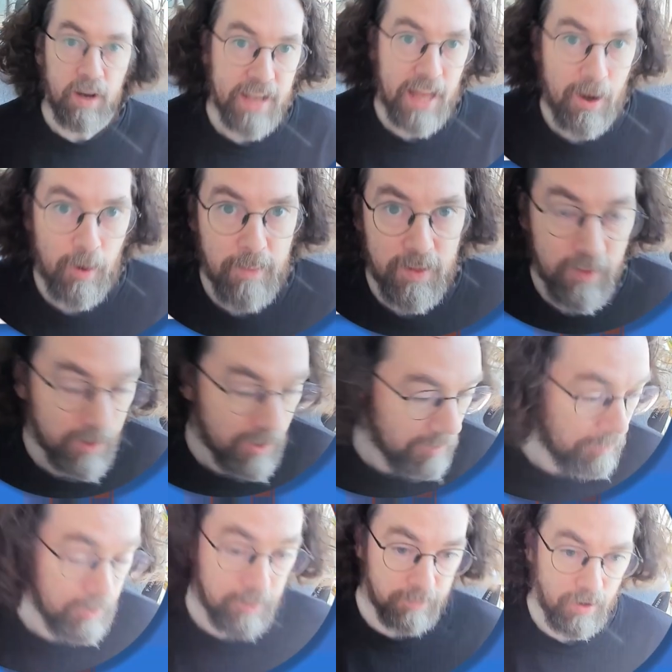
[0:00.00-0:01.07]
now I'm in the
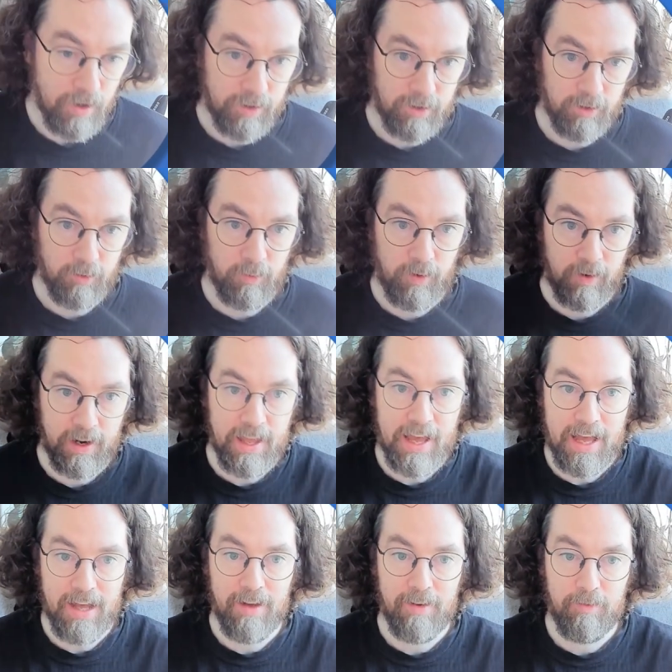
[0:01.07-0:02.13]
Camunda modeler where I
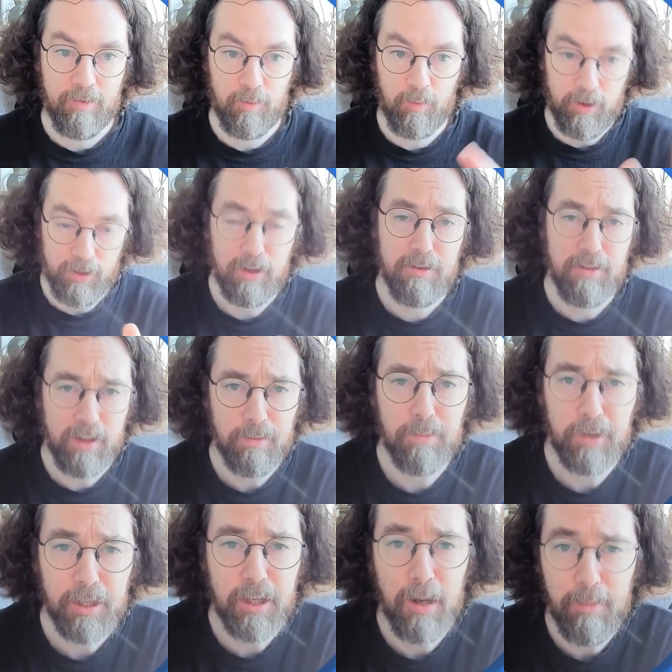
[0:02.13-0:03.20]
have what looks like a
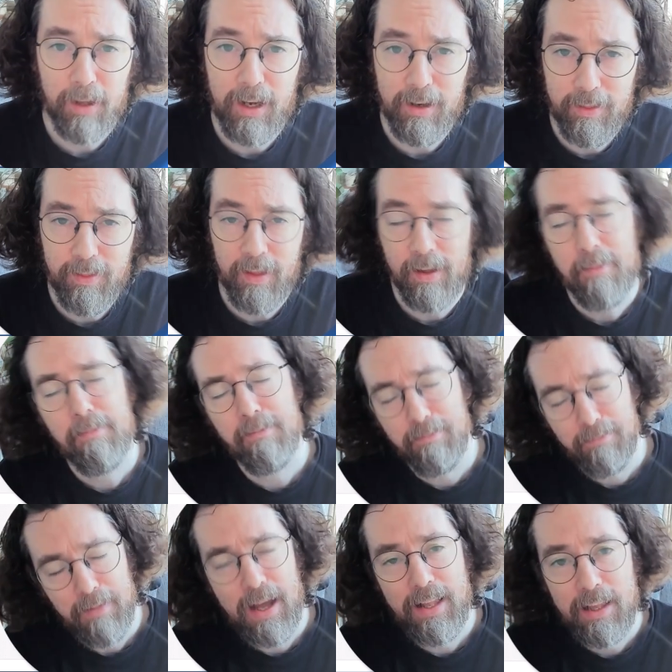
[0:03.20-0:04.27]
pretty complicated thing.
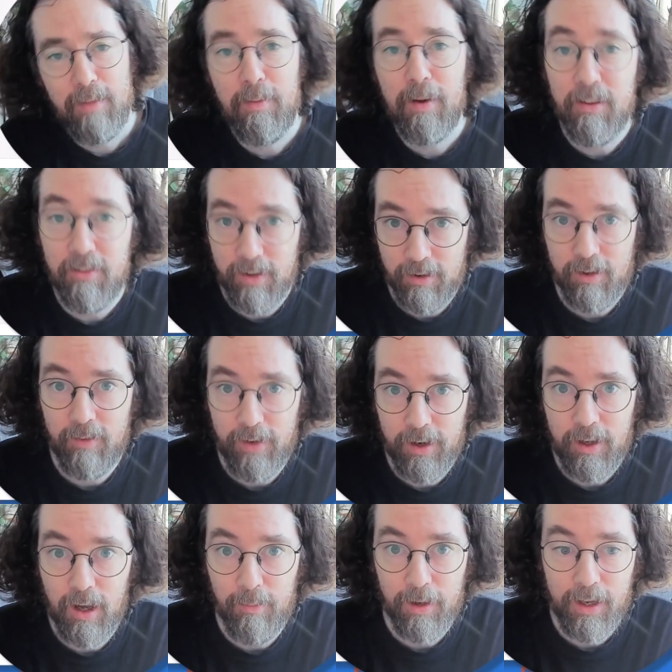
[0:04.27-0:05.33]
That's because it is a very
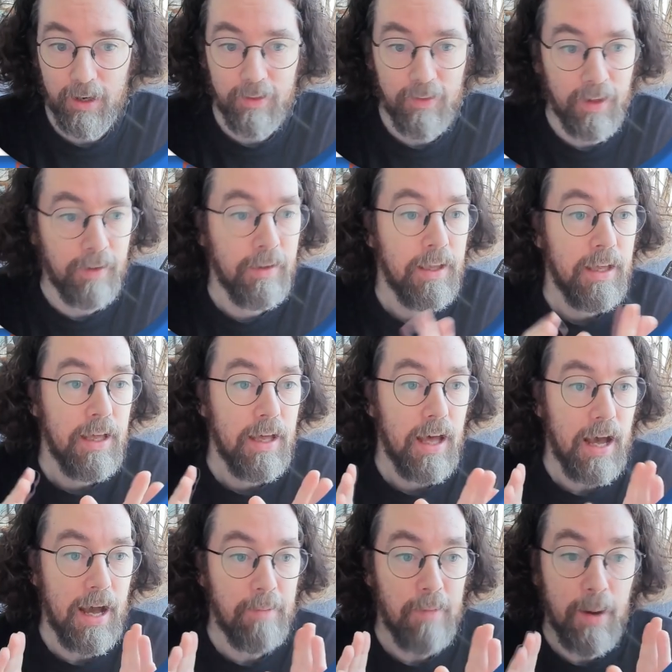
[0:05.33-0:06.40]
complicated thing.
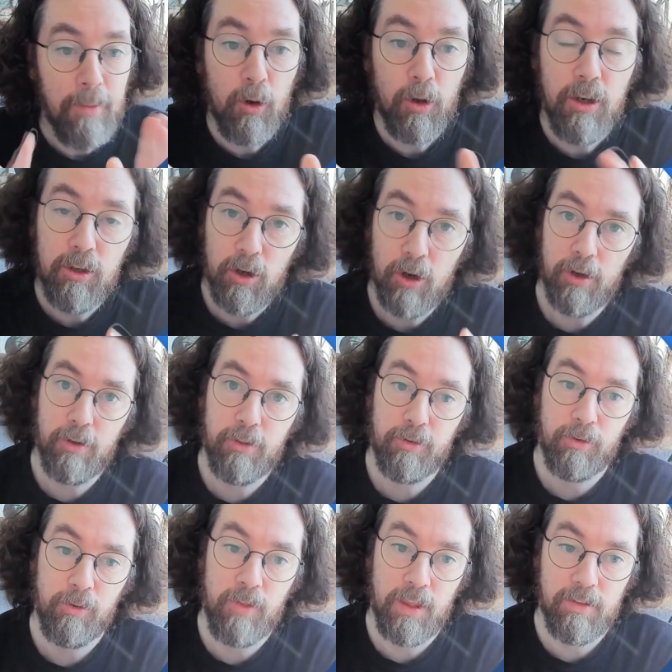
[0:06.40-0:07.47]
I'm going to talk
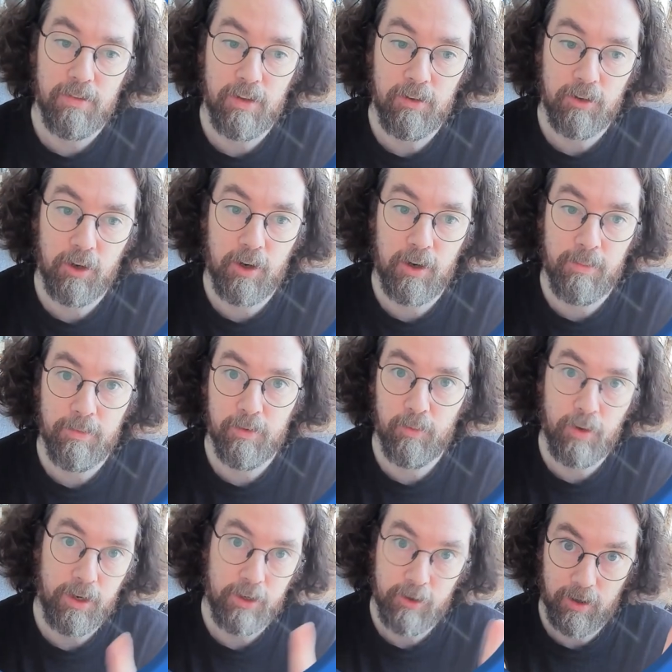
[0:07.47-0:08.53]
through this in terms of
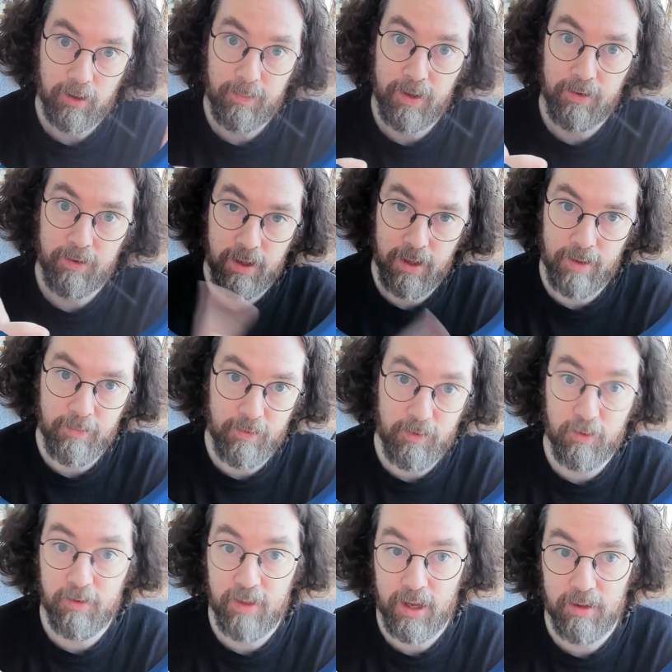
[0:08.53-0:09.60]
what I talked about a few
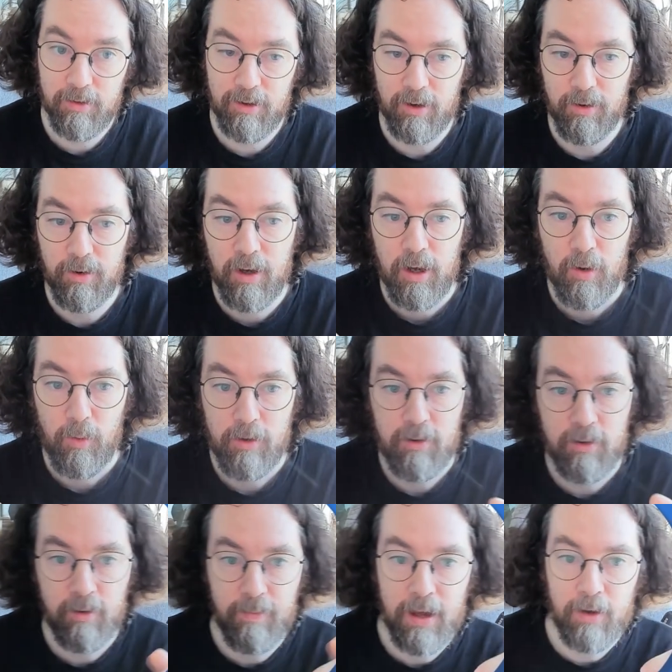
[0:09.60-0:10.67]
seconds ago, which is
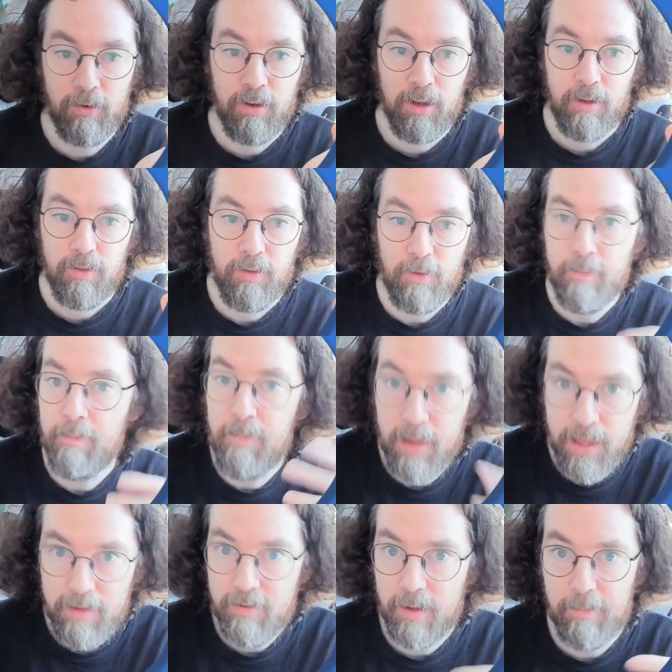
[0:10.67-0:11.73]
about the
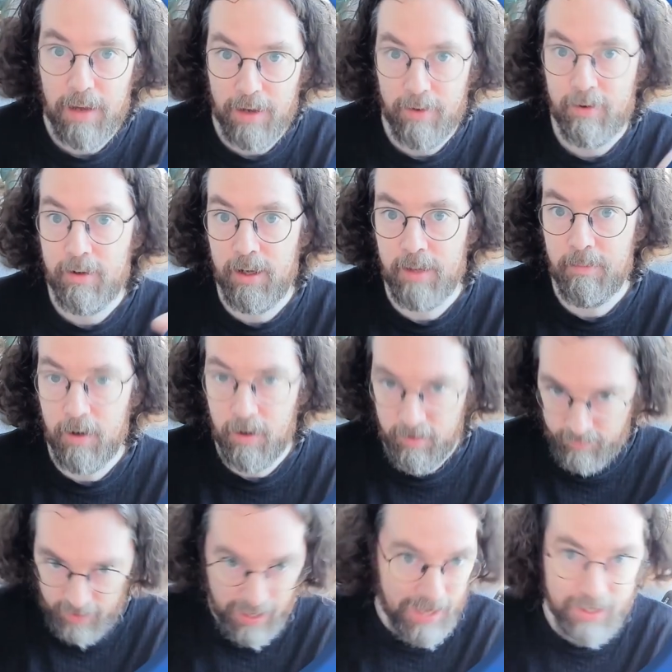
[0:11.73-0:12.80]
basic paradigm
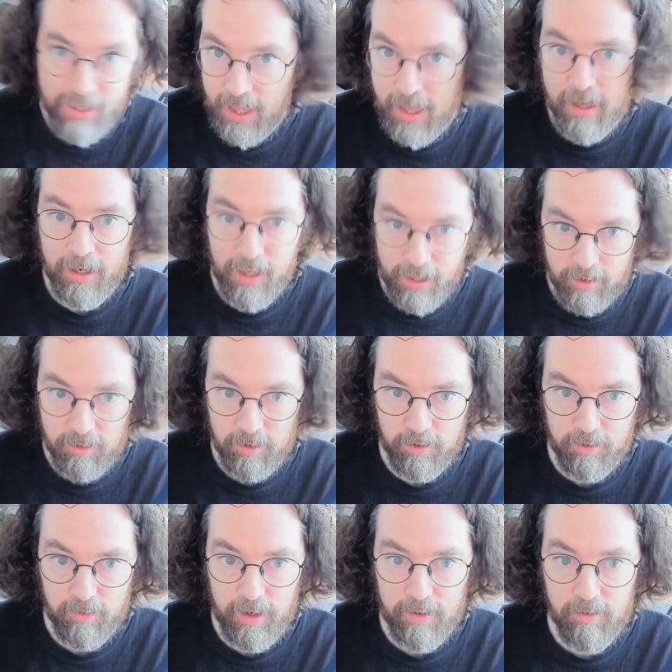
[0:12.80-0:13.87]
of any AI
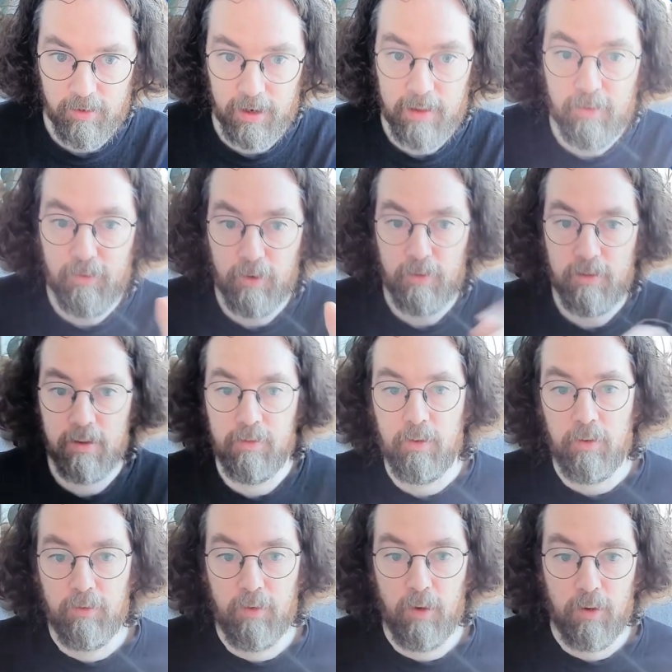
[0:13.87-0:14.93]
agent, right? So let's first of
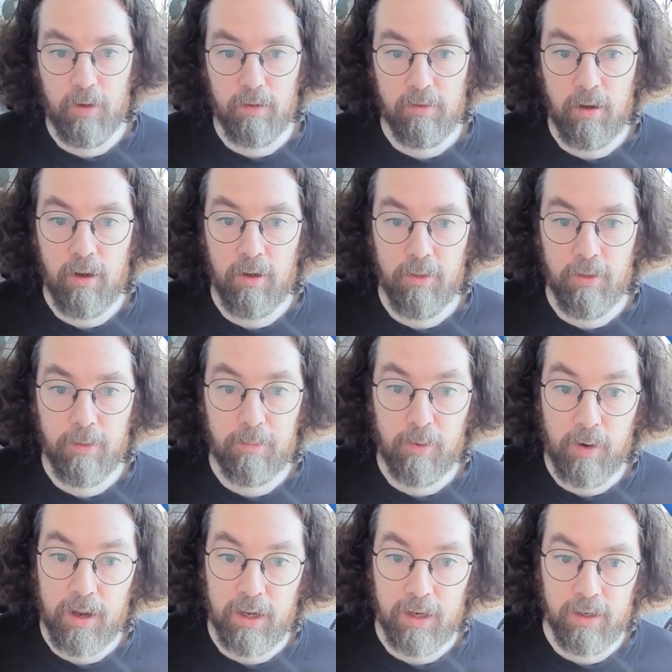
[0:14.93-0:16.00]
all focus on the
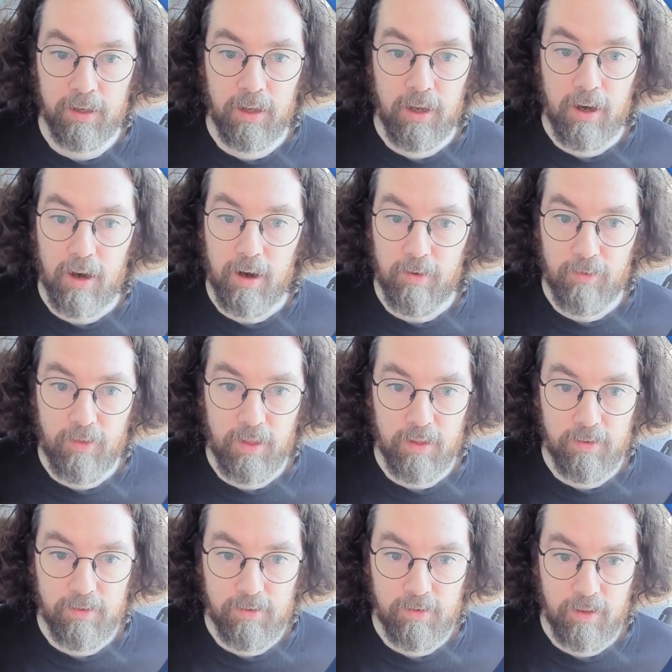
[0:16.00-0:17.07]
brain of
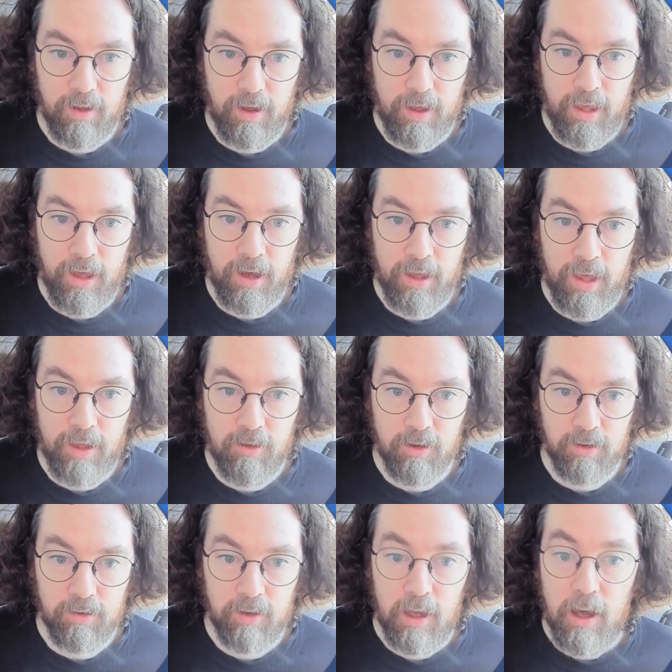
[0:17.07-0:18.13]
this AI
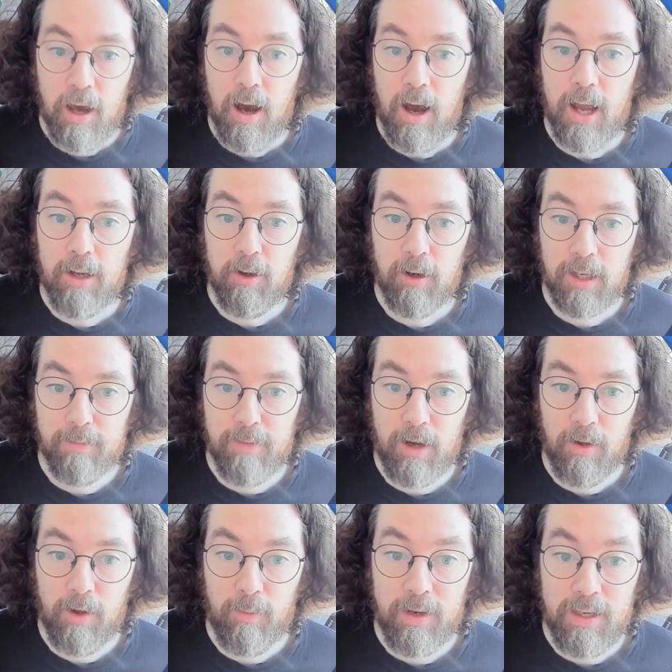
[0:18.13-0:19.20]
agent. I talked
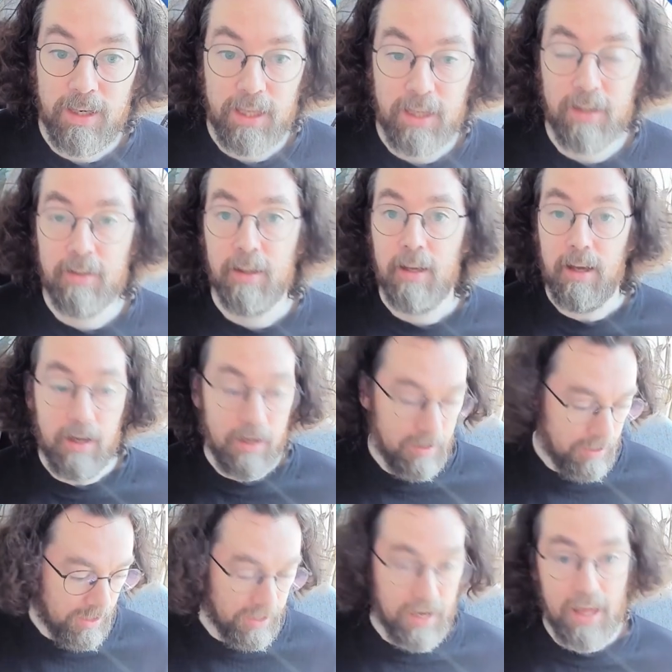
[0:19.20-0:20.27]
about we need
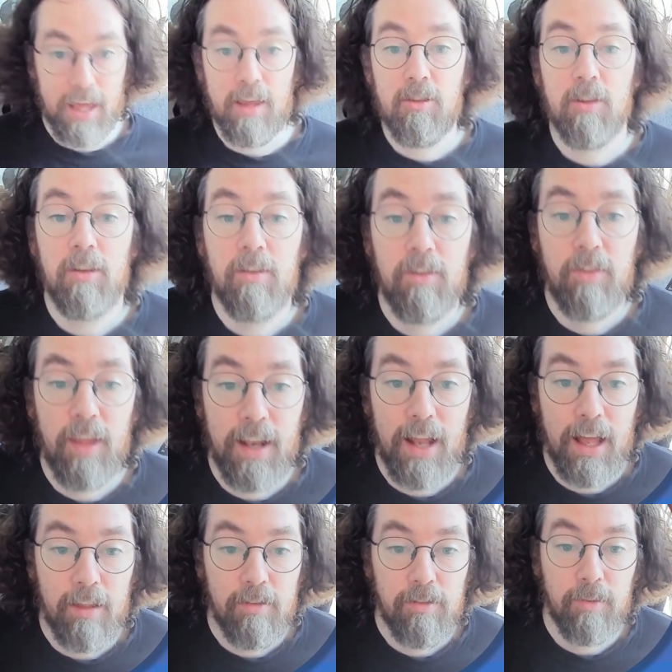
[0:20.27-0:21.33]
an agent that
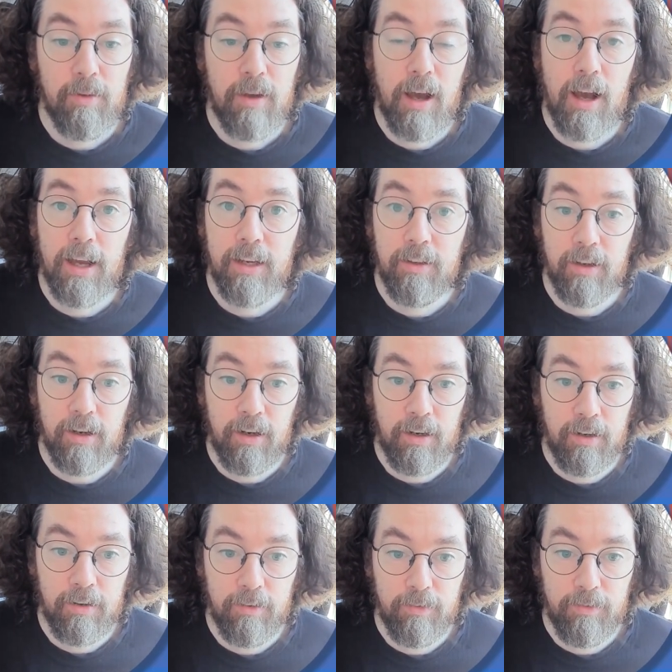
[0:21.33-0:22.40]
has some kind
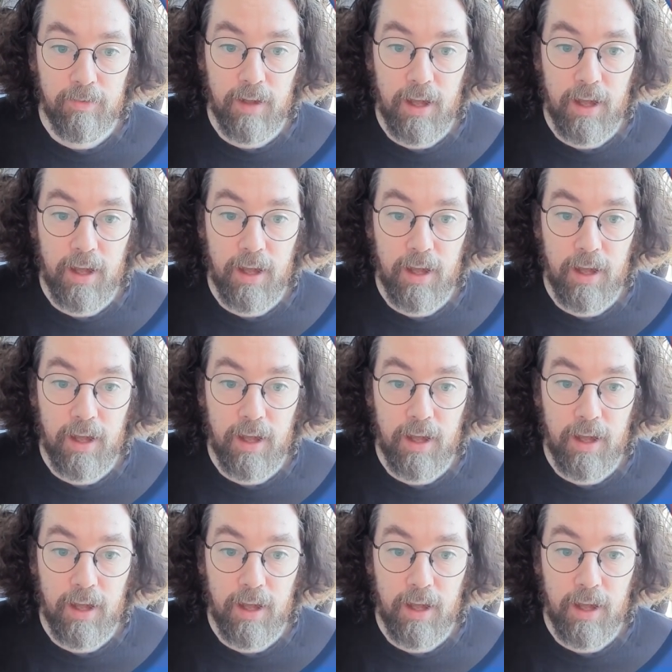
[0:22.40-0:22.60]
of